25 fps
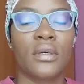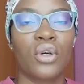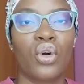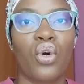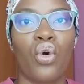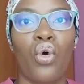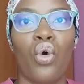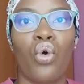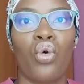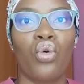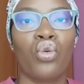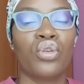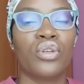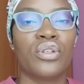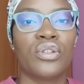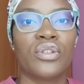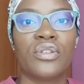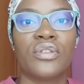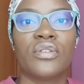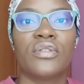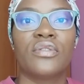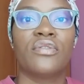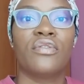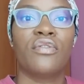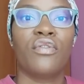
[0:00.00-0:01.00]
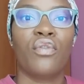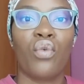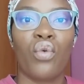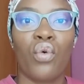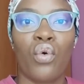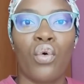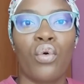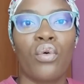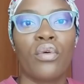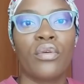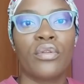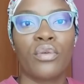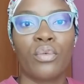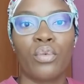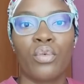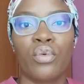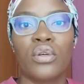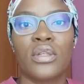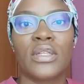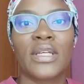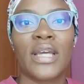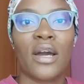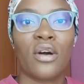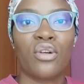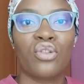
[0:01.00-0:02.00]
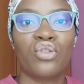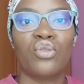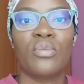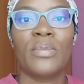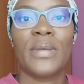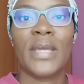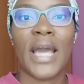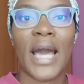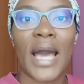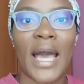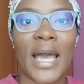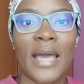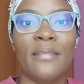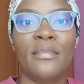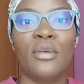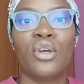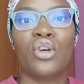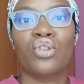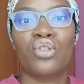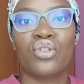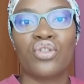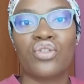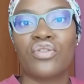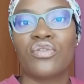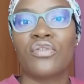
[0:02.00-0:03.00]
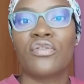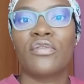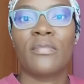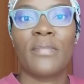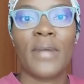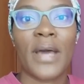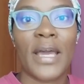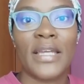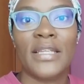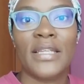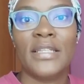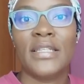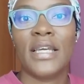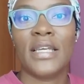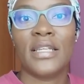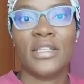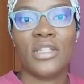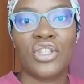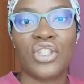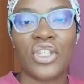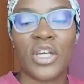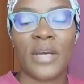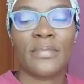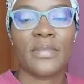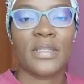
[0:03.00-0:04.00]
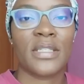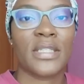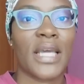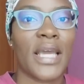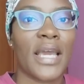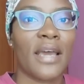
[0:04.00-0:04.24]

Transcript: cause for the word count to be high because of my data chapters.